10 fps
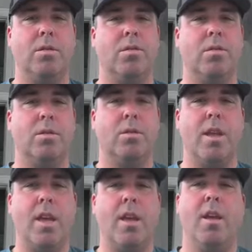local schools,
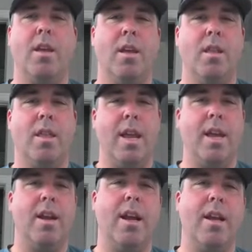so they they
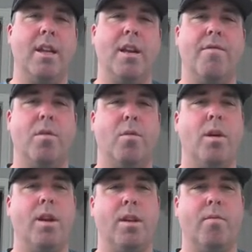get an idea for
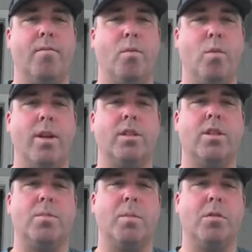what it what
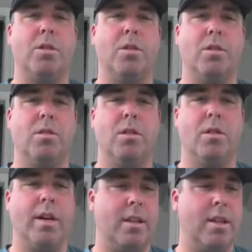it's supposed to
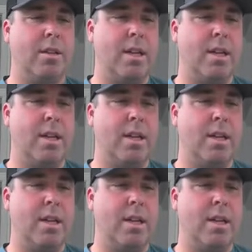look like.